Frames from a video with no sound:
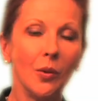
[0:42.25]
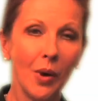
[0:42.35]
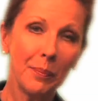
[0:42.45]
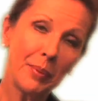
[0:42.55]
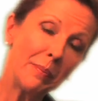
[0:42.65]

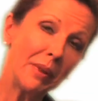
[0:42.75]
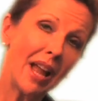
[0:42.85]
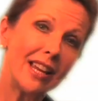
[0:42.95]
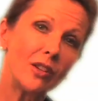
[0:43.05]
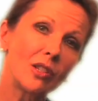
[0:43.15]
Well, people,
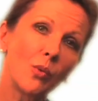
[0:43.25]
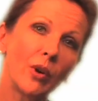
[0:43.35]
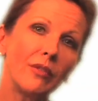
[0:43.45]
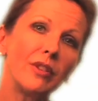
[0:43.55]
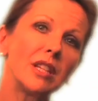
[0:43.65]
I used to
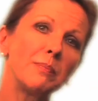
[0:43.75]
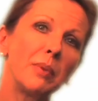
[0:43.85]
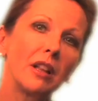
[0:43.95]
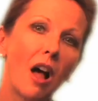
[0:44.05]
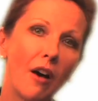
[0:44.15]
work for this
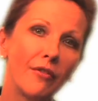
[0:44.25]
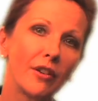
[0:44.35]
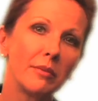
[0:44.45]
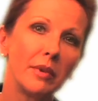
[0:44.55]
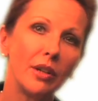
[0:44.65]
big law
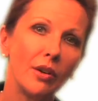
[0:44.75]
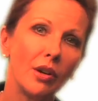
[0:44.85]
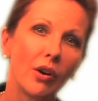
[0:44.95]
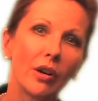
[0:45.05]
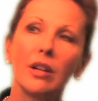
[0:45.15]
firm in New
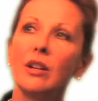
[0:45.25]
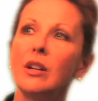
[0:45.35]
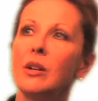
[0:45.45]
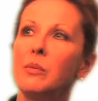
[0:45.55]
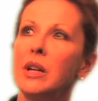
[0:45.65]
York, you
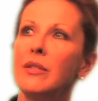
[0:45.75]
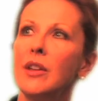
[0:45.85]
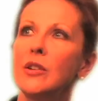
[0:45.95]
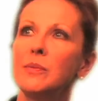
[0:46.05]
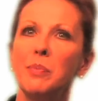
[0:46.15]
know, one of
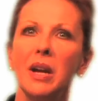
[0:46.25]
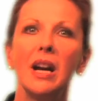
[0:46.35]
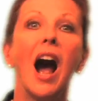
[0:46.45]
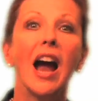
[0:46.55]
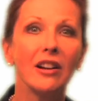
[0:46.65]
those big
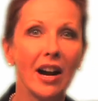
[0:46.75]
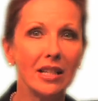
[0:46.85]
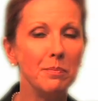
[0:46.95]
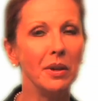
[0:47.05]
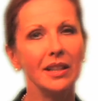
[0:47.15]

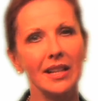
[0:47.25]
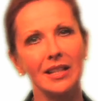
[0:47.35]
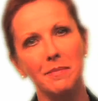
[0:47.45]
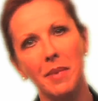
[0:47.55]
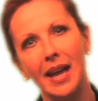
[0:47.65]
high-rise
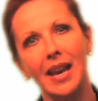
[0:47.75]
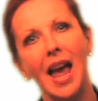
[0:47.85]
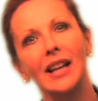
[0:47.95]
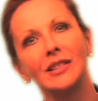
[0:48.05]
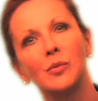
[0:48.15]
buildings in
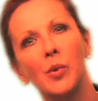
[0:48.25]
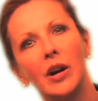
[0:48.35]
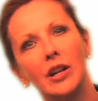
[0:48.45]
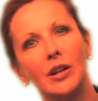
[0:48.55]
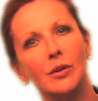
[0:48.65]
Manhattan
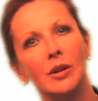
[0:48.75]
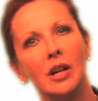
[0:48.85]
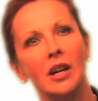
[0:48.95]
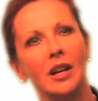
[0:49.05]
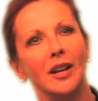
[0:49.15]
where you
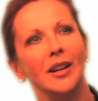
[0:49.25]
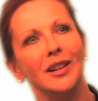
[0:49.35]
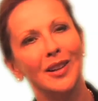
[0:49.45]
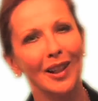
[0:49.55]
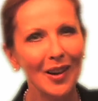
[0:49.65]

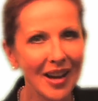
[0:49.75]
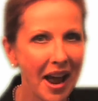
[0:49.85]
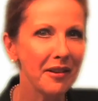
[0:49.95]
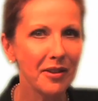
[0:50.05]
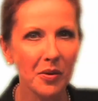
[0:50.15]
can look
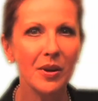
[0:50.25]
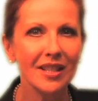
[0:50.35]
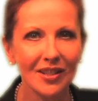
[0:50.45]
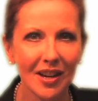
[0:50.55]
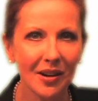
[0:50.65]
out of the
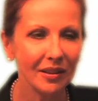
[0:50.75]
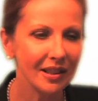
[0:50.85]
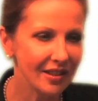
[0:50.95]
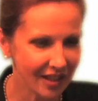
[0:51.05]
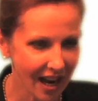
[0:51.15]
window,
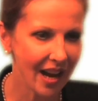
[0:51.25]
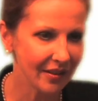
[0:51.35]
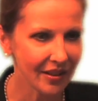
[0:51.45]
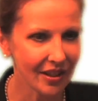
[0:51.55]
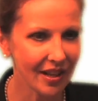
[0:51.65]
look down
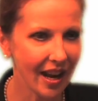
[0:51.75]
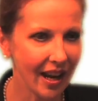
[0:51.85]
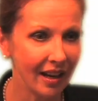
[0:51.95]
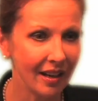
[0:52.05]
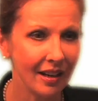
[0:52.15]
and
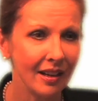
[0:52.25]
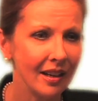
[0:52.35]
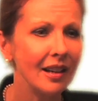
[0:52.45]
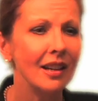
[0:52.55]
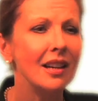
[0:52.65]
say,
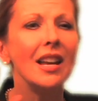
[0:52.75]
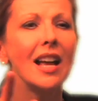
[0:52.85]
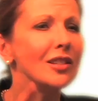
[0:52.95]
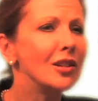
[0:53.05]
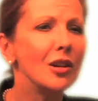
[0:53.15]

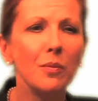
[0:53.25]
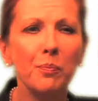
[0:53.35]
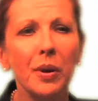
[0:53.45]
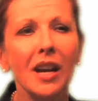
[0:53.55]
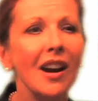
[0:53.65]
yes, you
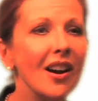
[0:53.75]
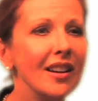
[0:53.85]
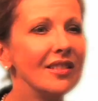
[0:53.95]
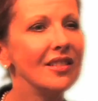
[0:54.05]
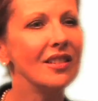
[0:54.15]

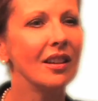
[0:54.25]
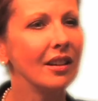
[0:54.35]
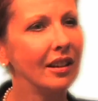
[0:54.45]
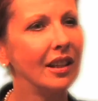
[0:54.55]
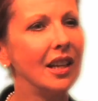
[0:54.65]
peons,
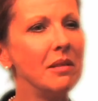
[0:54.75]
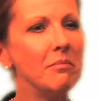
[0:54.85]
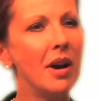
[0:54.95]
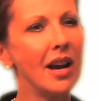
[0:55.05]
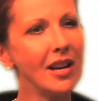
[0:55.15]
eat
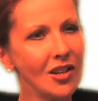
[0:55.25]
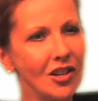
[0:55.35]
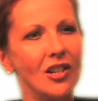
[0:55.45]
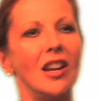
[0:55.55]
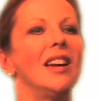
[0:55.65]
my
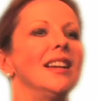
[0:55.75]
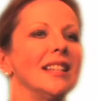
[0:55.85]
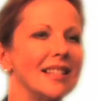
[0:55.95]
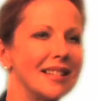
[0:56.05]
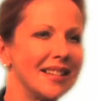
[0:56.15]

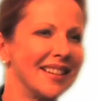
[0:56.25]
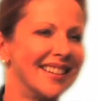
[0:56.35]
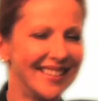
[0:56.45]
shit.